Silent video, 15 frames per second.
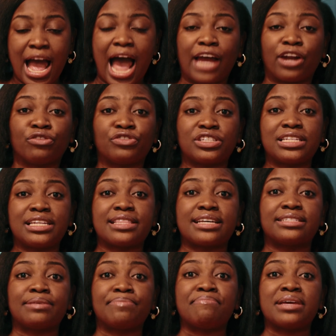And obviously
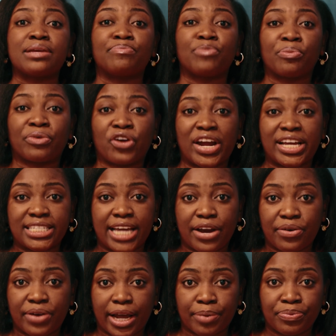there's a minimum
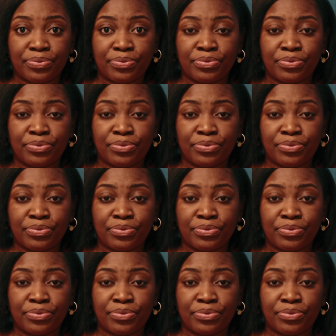criteria.